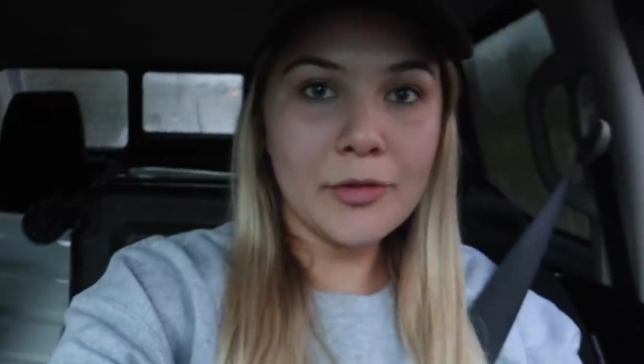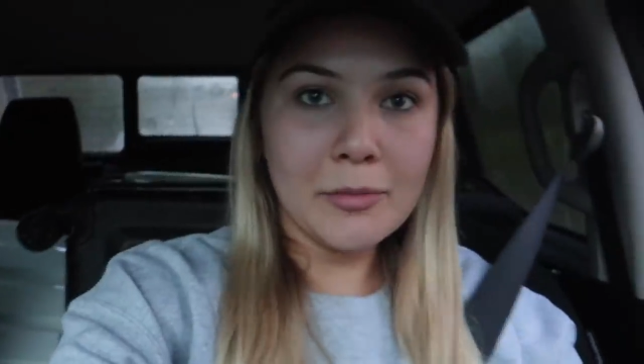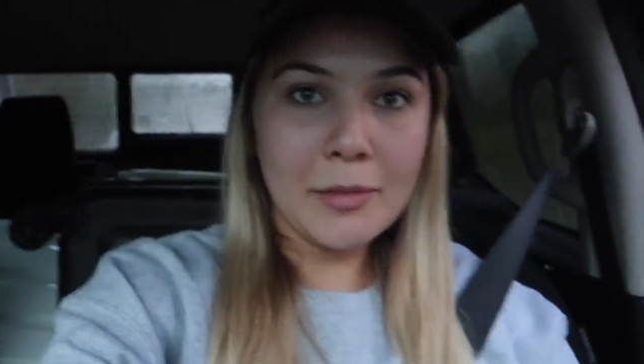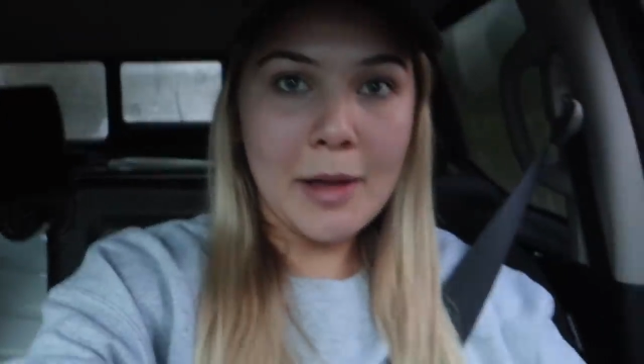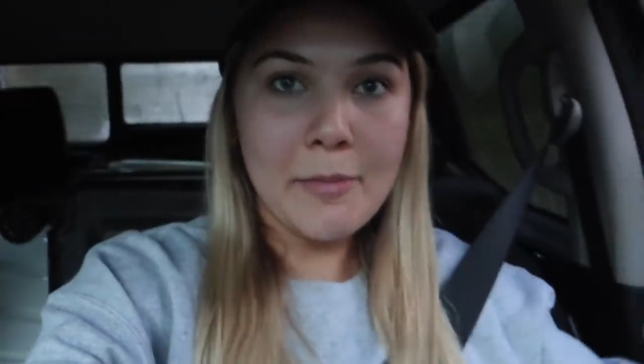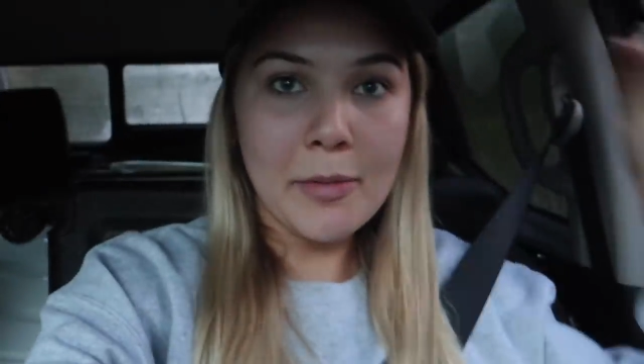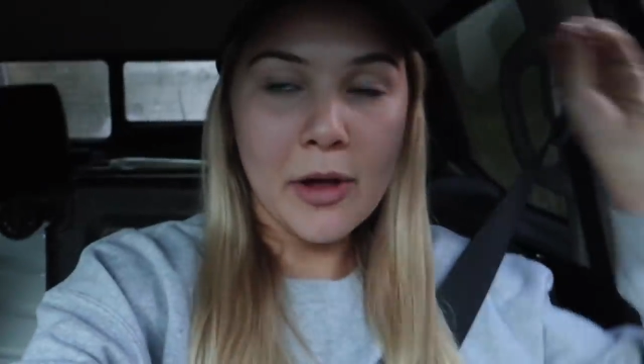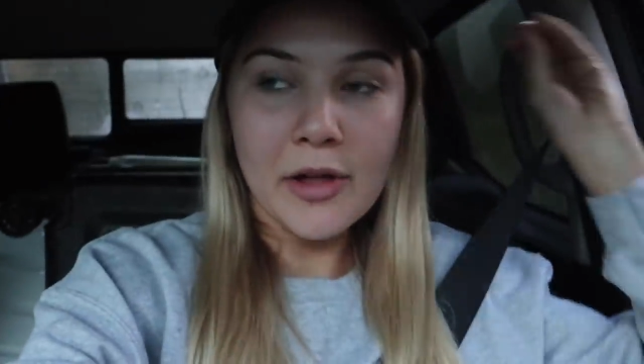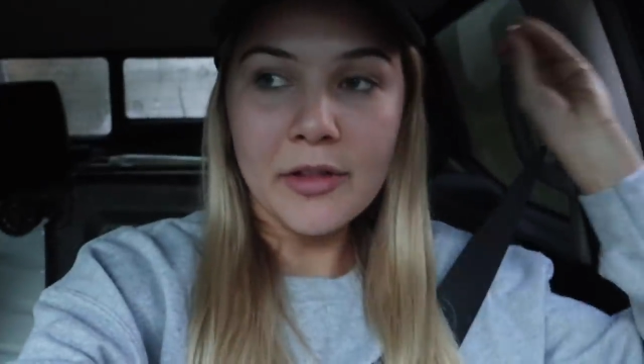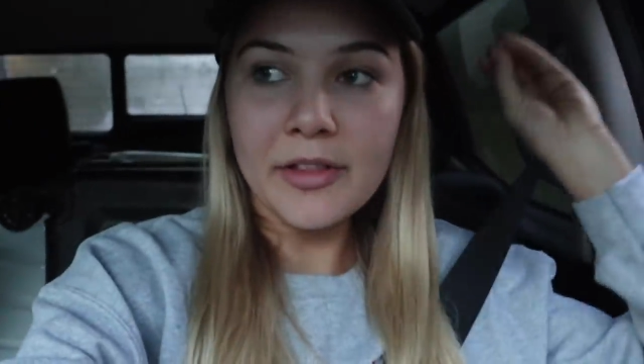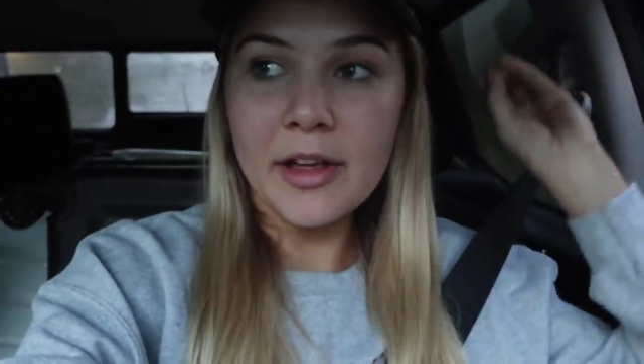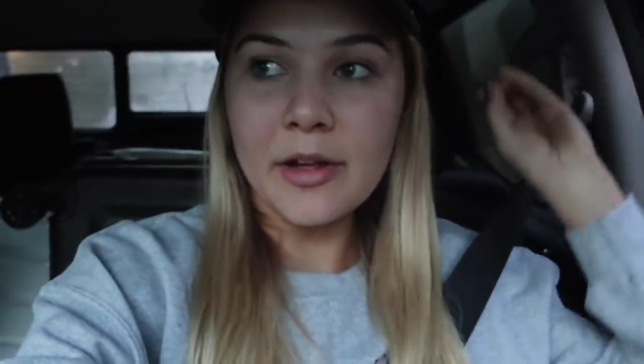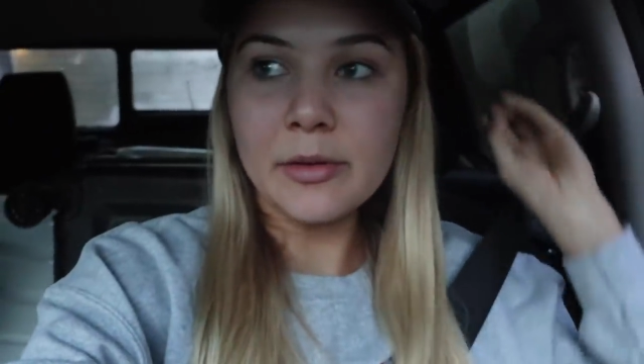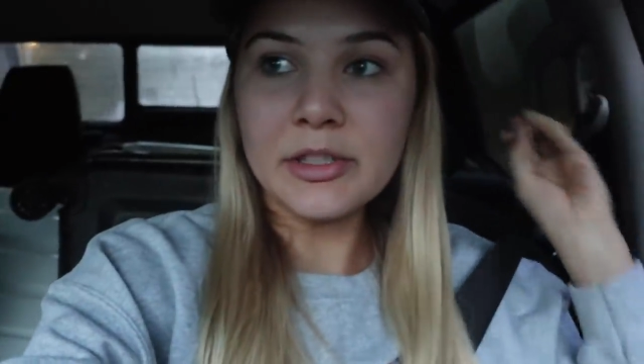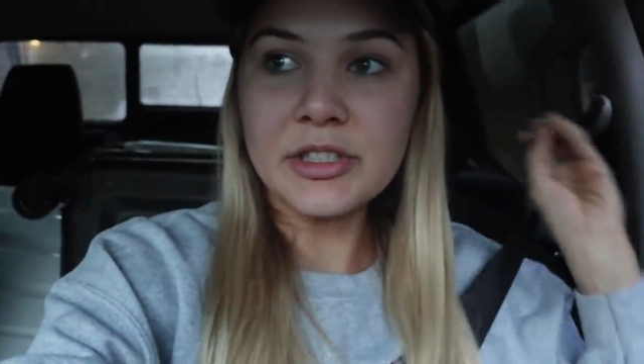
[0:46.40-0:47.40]
from my
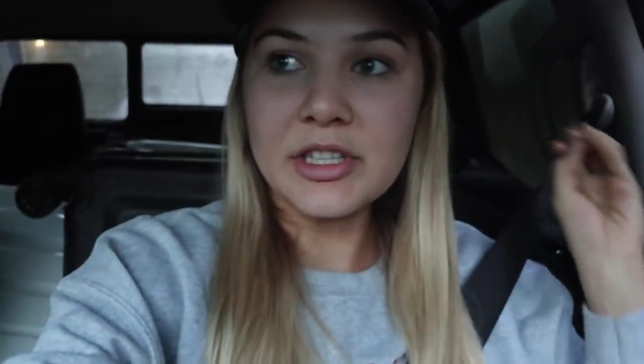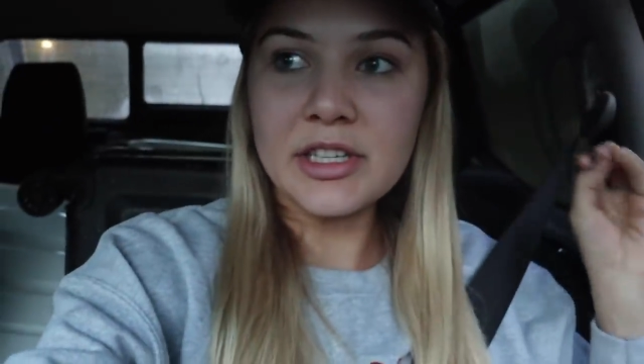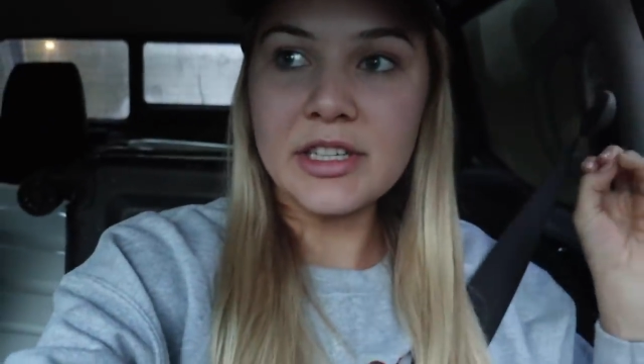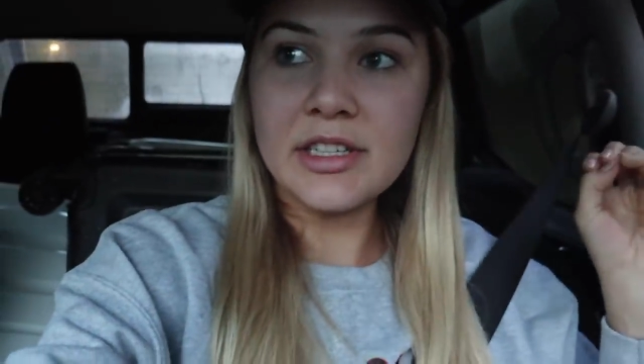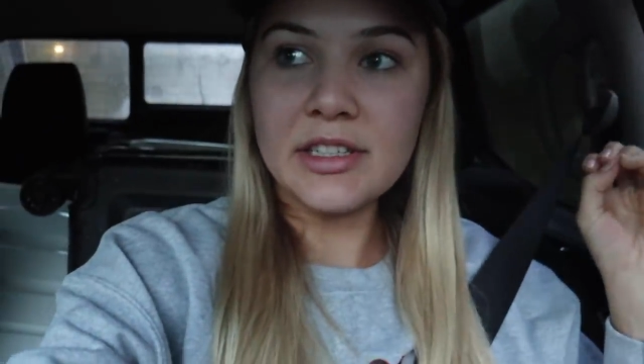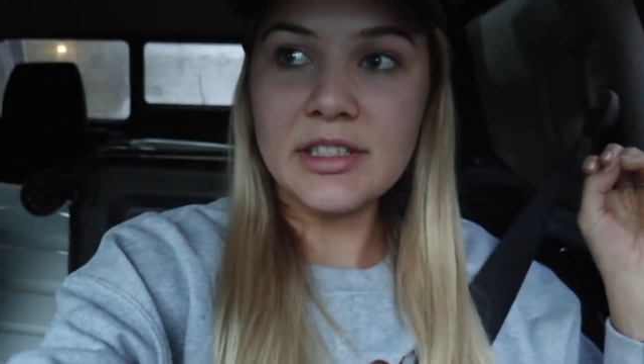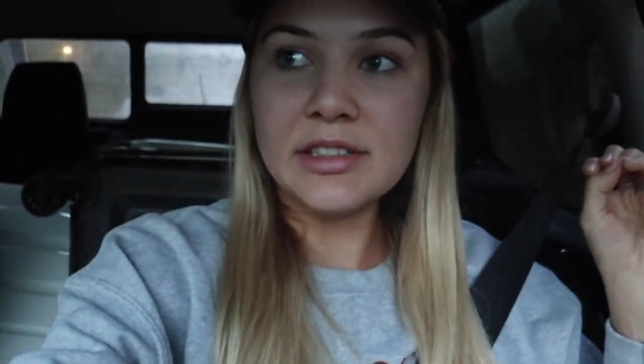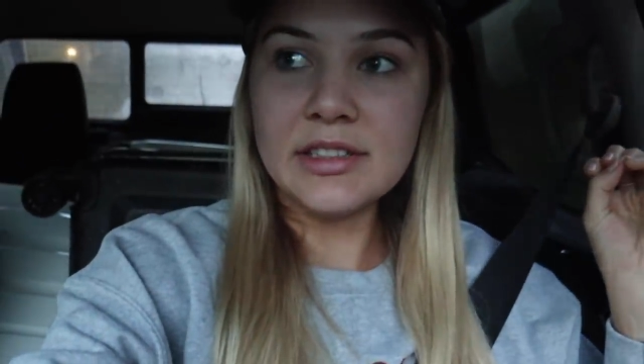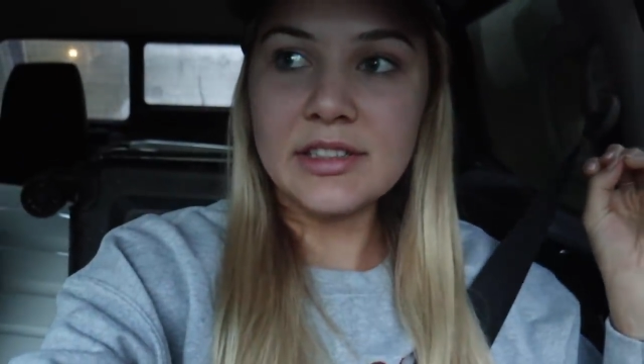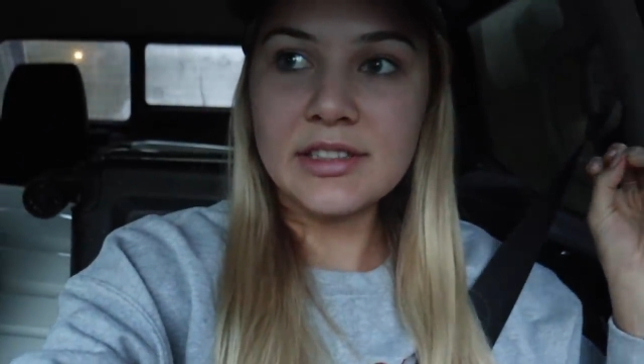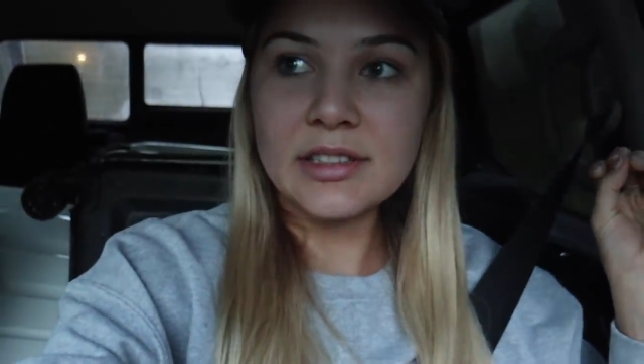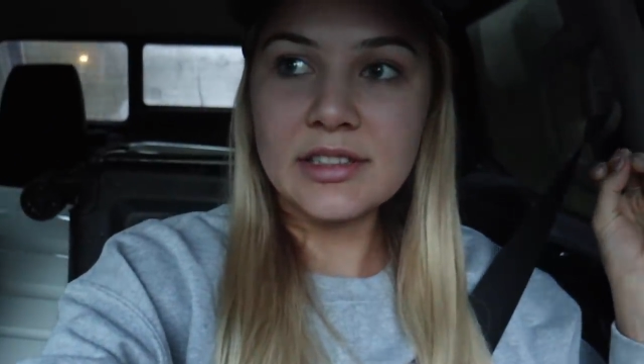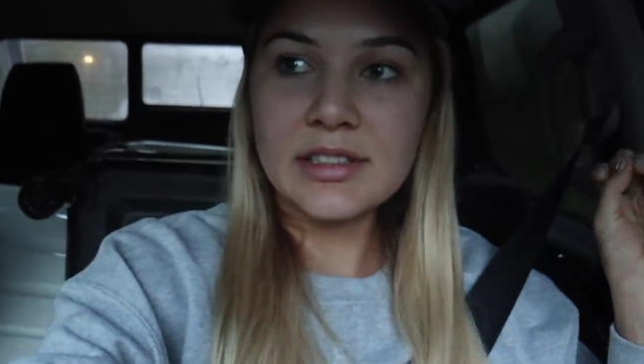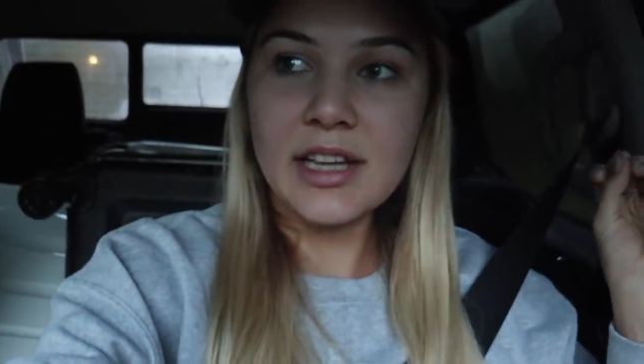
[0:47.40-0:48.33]
birthday, which is